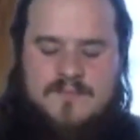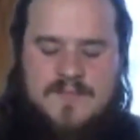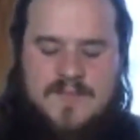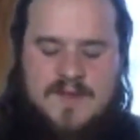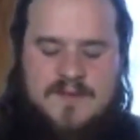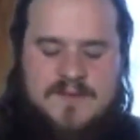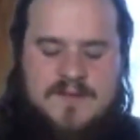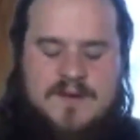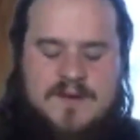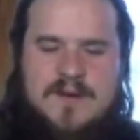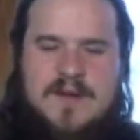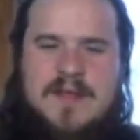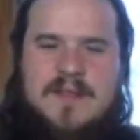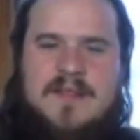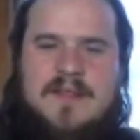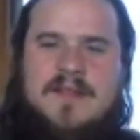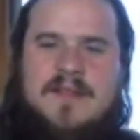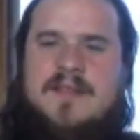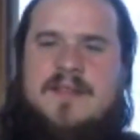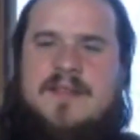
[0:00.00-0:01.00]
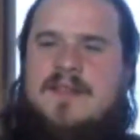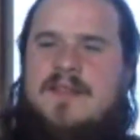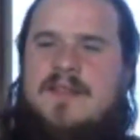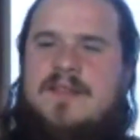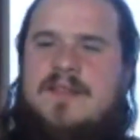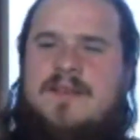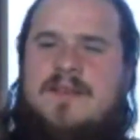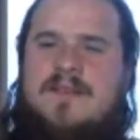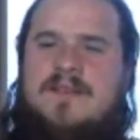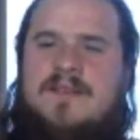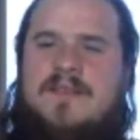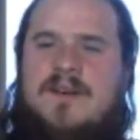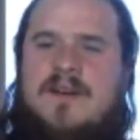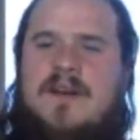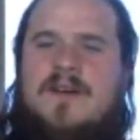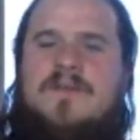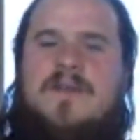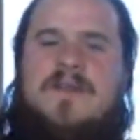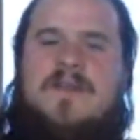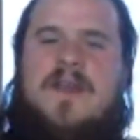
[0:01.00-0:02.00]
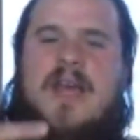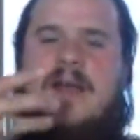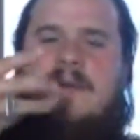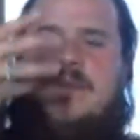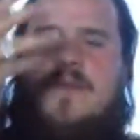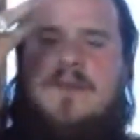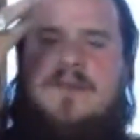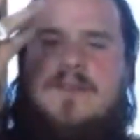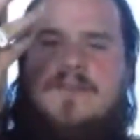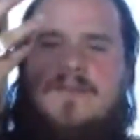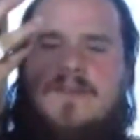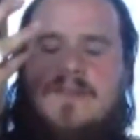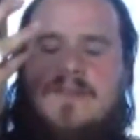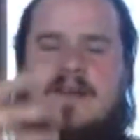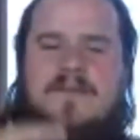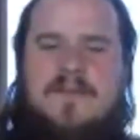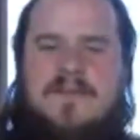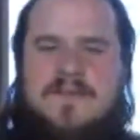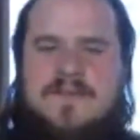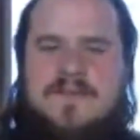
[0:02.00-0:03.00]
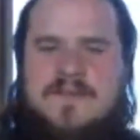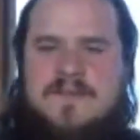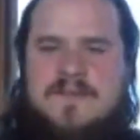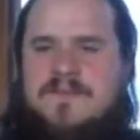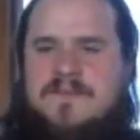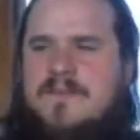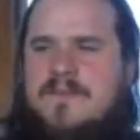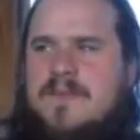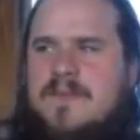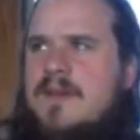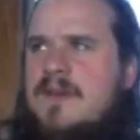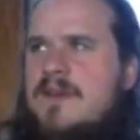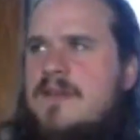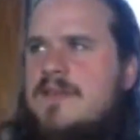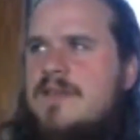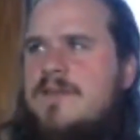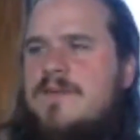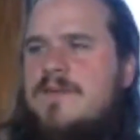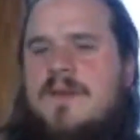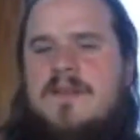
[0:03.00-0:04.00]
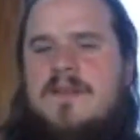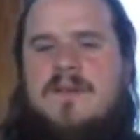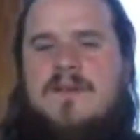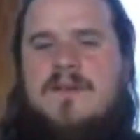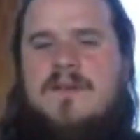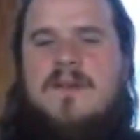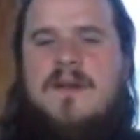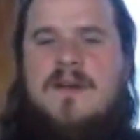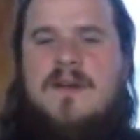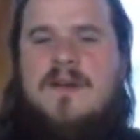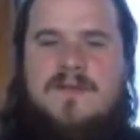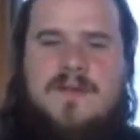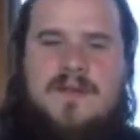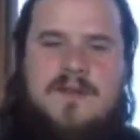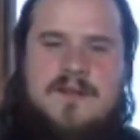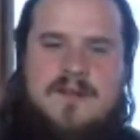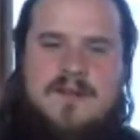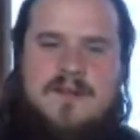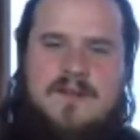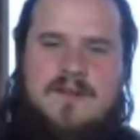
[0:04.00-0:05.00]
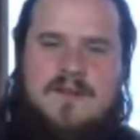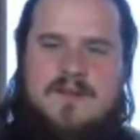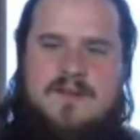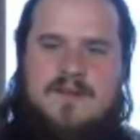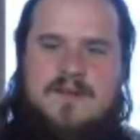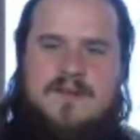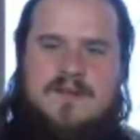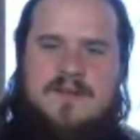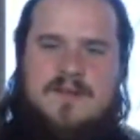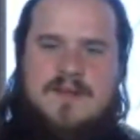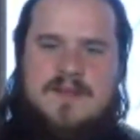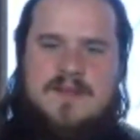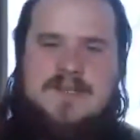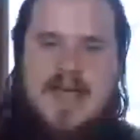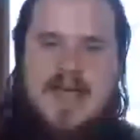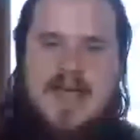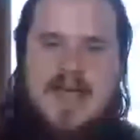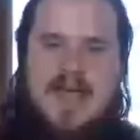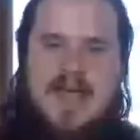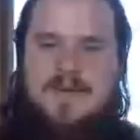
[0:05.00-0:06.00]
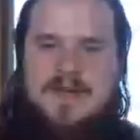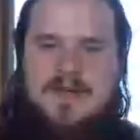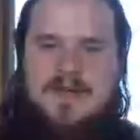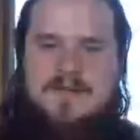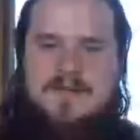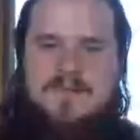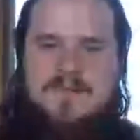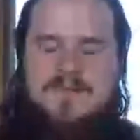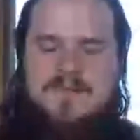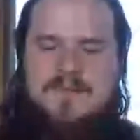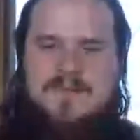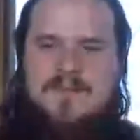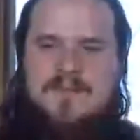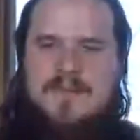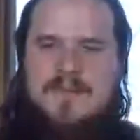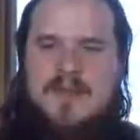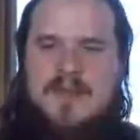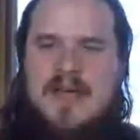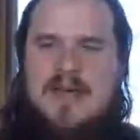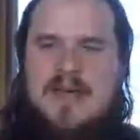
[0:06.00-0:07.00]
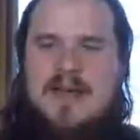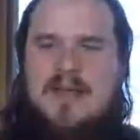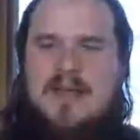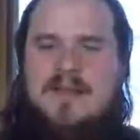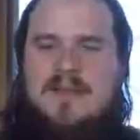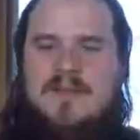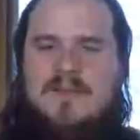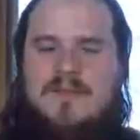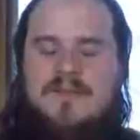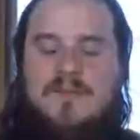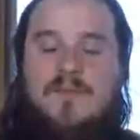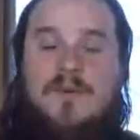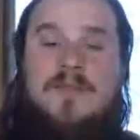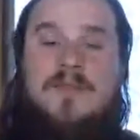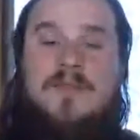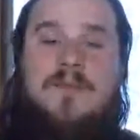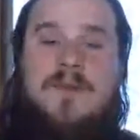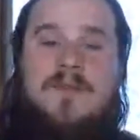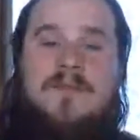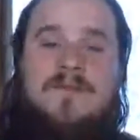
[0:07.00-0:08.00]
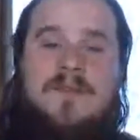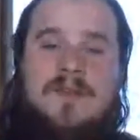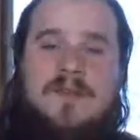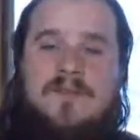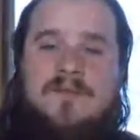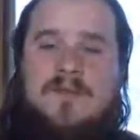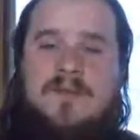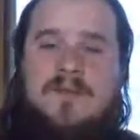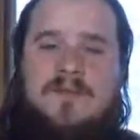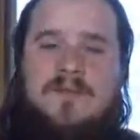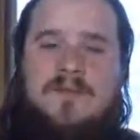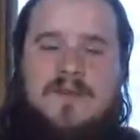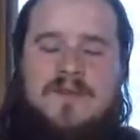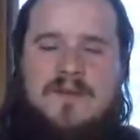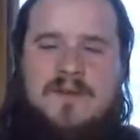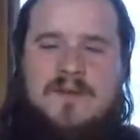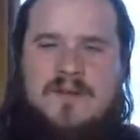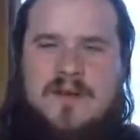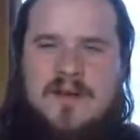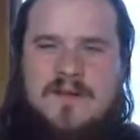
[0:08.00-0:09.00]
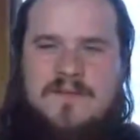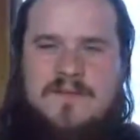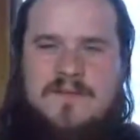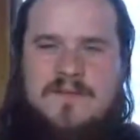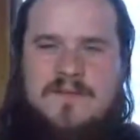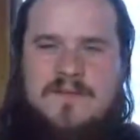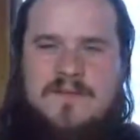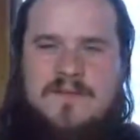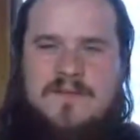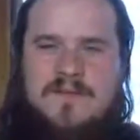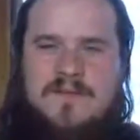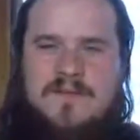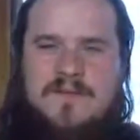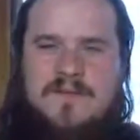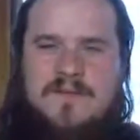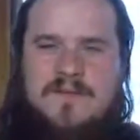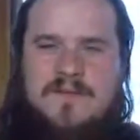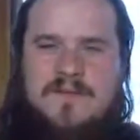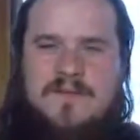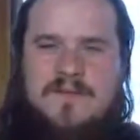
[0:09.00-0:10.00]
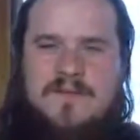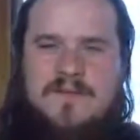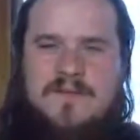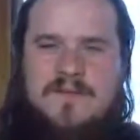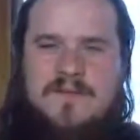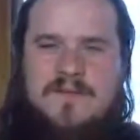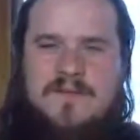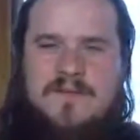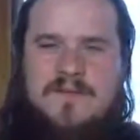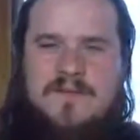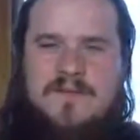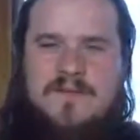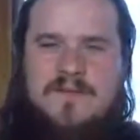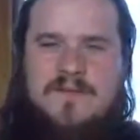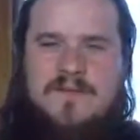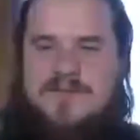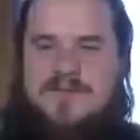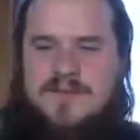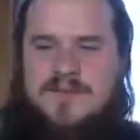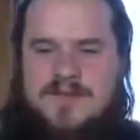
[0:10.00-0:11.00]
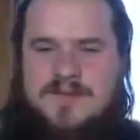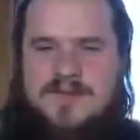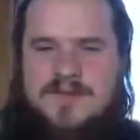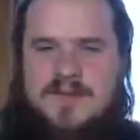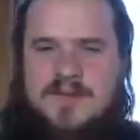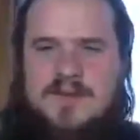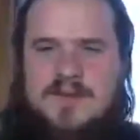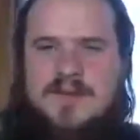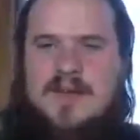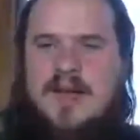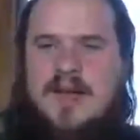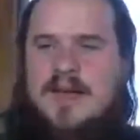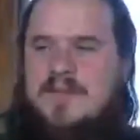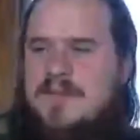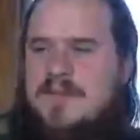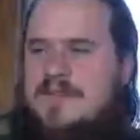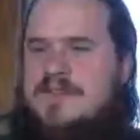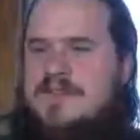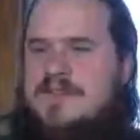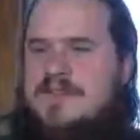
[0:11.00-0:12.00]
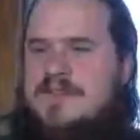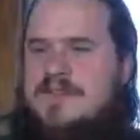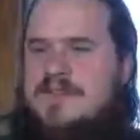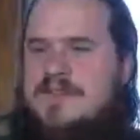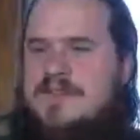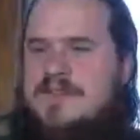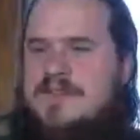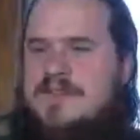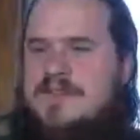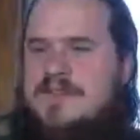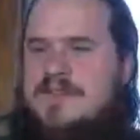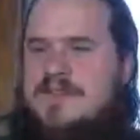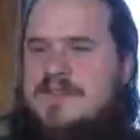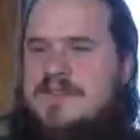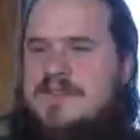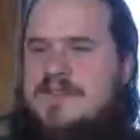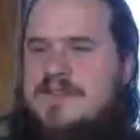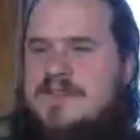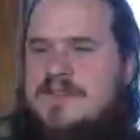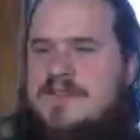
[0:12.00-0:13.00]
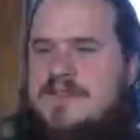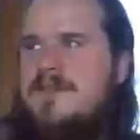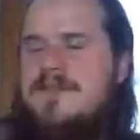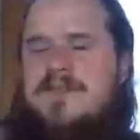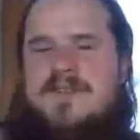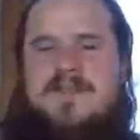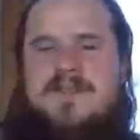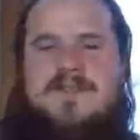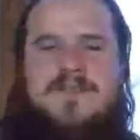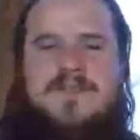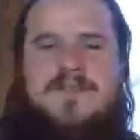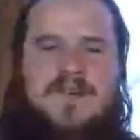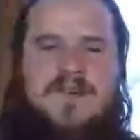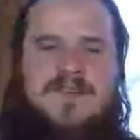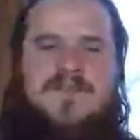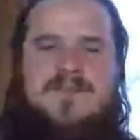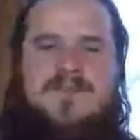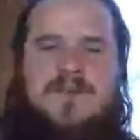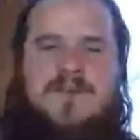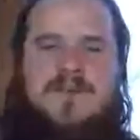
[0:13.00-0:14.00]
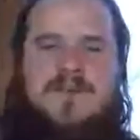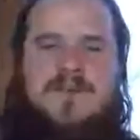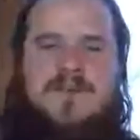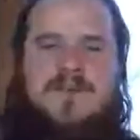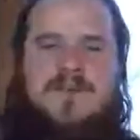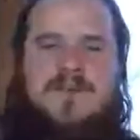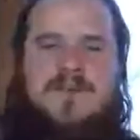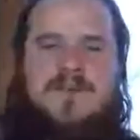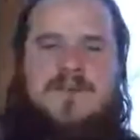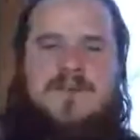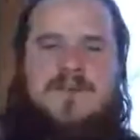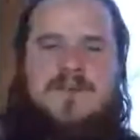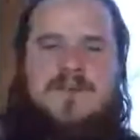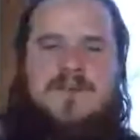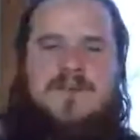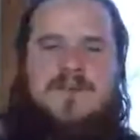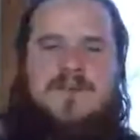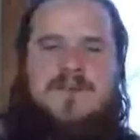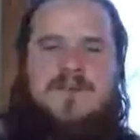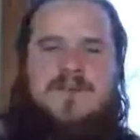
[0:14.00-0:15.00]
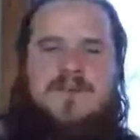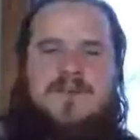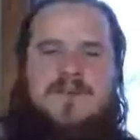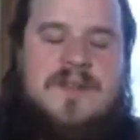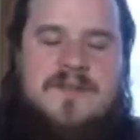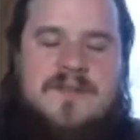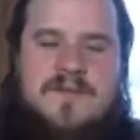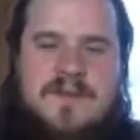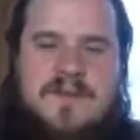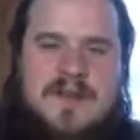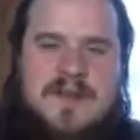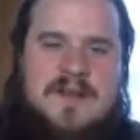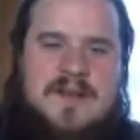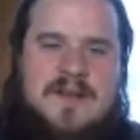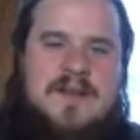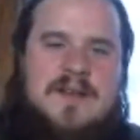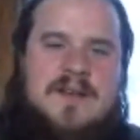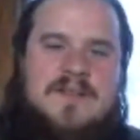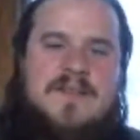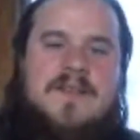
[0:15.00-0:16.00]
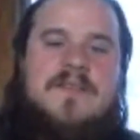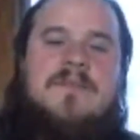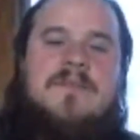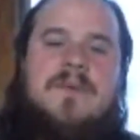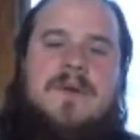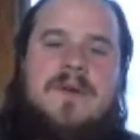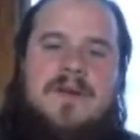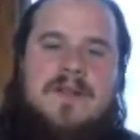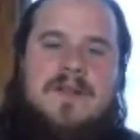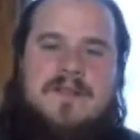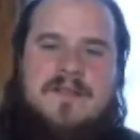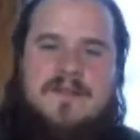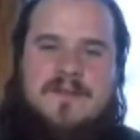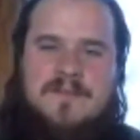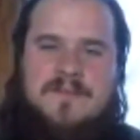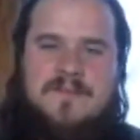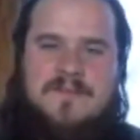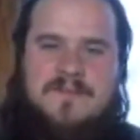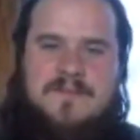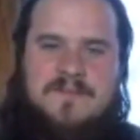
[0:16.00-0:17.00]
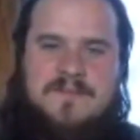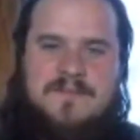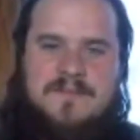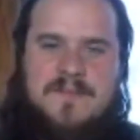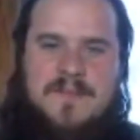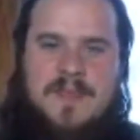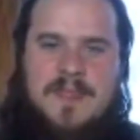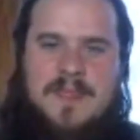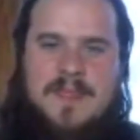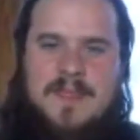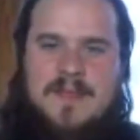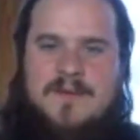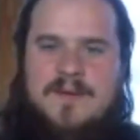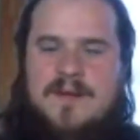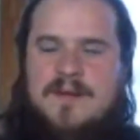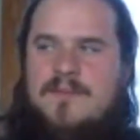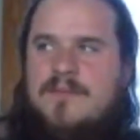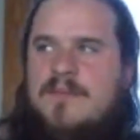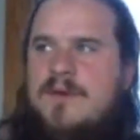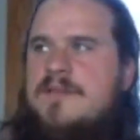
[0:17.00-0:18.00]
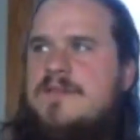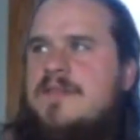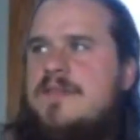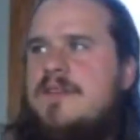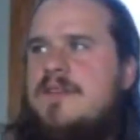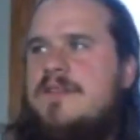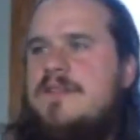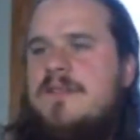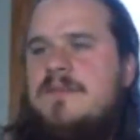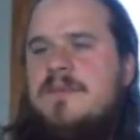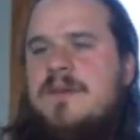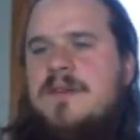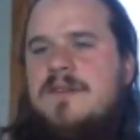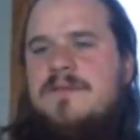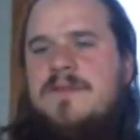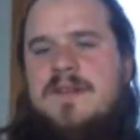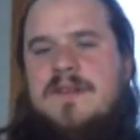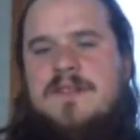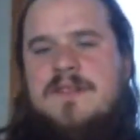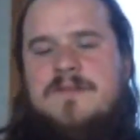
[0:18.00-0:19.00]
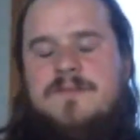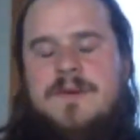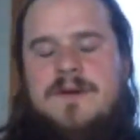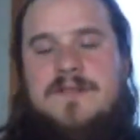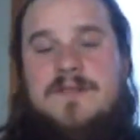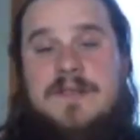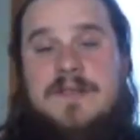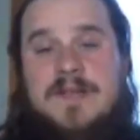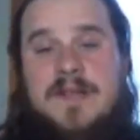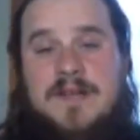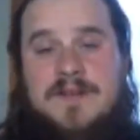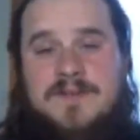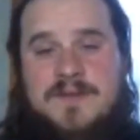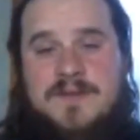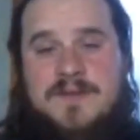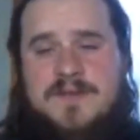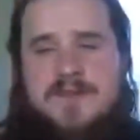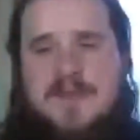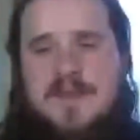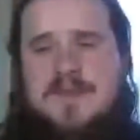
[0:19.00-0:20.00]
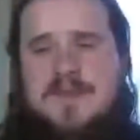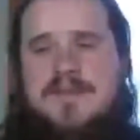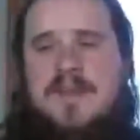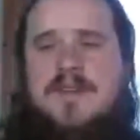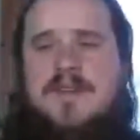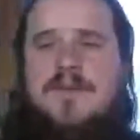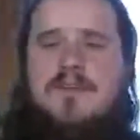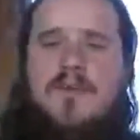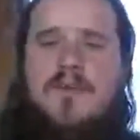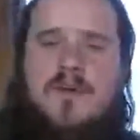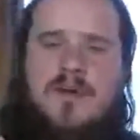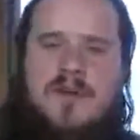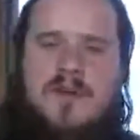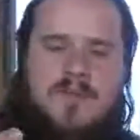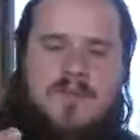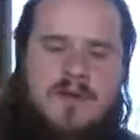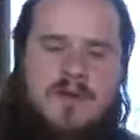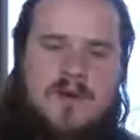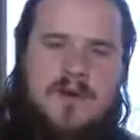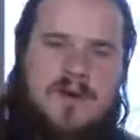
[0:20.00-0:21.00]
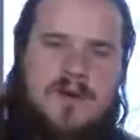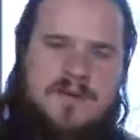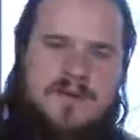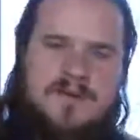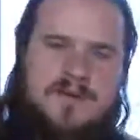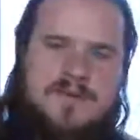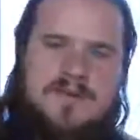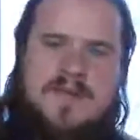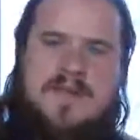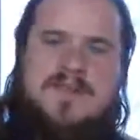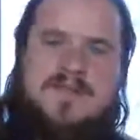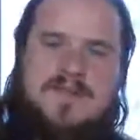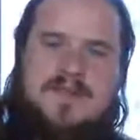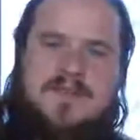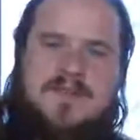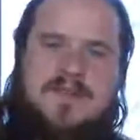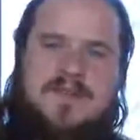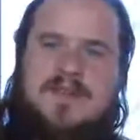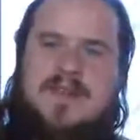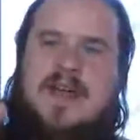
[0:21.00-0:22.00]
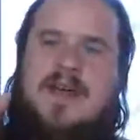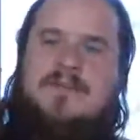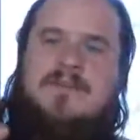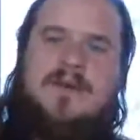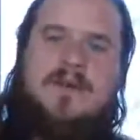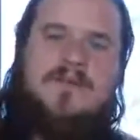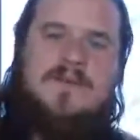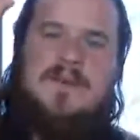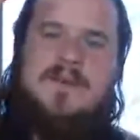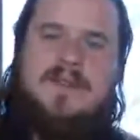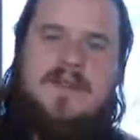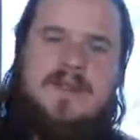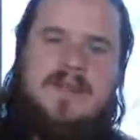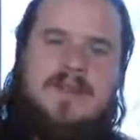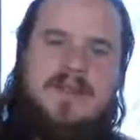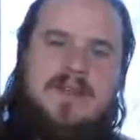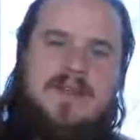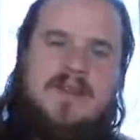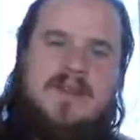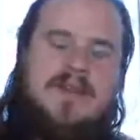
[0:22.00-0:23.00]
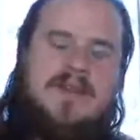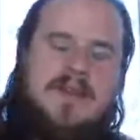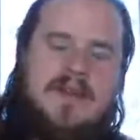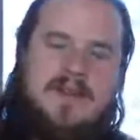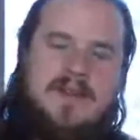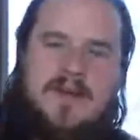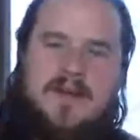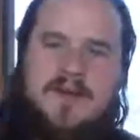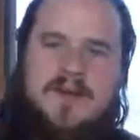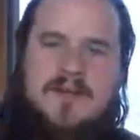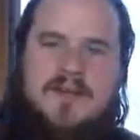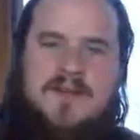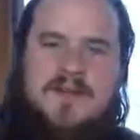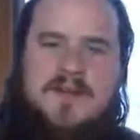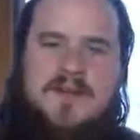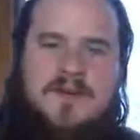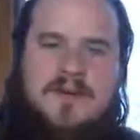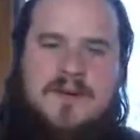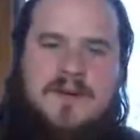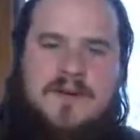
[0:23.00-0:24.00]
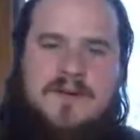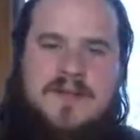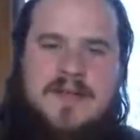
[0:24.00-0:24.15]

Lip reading: So, and then there's the offerings are happening on different levels. The physical offering is happening, and what's benefiting from the physical offering and from the intent of the offering and the mantras and the smells, the nice fragrances, the ritual, most of this is benefiting the spirits. Most of this is benefiting spirits and angels, things that are more corporeal, they're denser, they're not perfectly eternal and corporeal